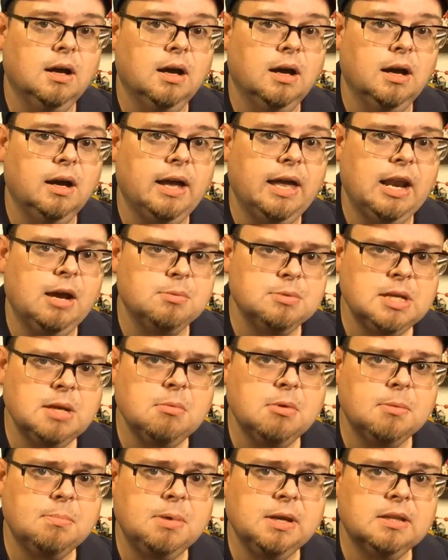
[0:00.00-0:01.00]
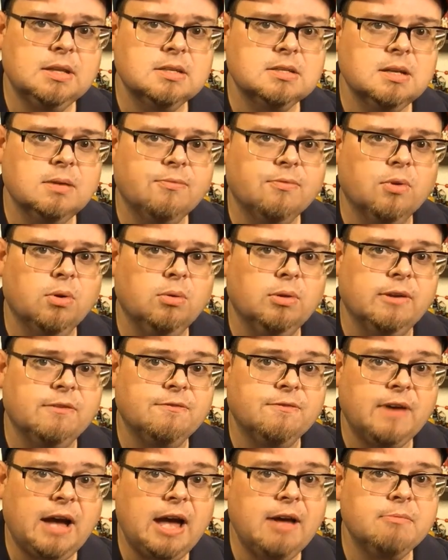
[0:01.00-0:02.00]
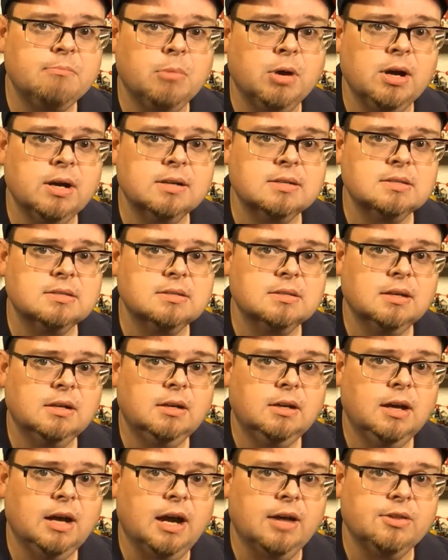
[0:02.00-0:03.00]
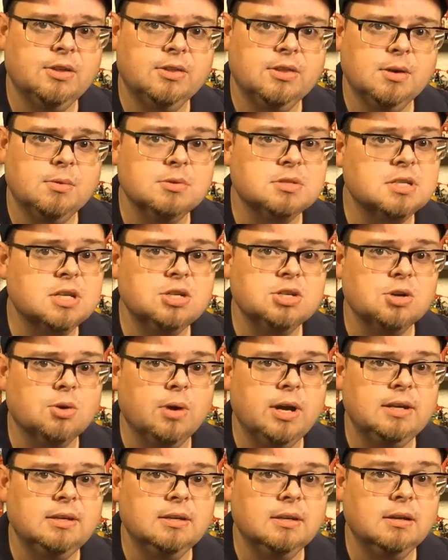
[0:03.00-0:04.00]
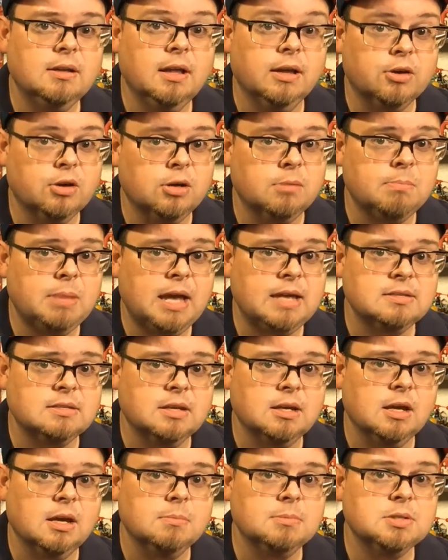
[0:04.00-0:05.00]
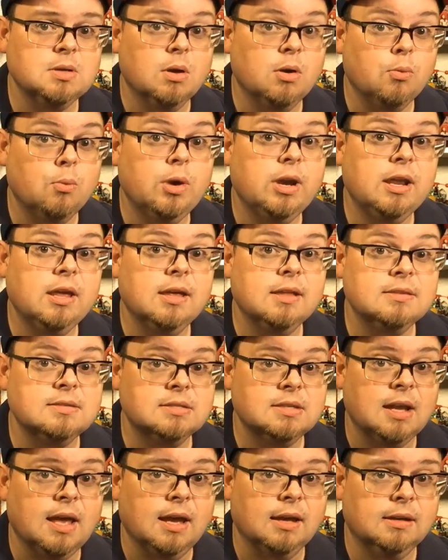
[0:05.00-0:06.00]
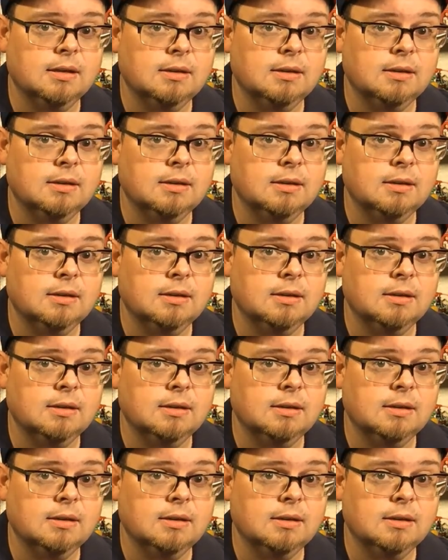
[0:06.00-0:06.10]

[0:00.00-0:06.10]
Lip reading: And I was able to pick this up for only $5. I thought that was such a great deal, I couldn't pass it up, so I went ahead and snagged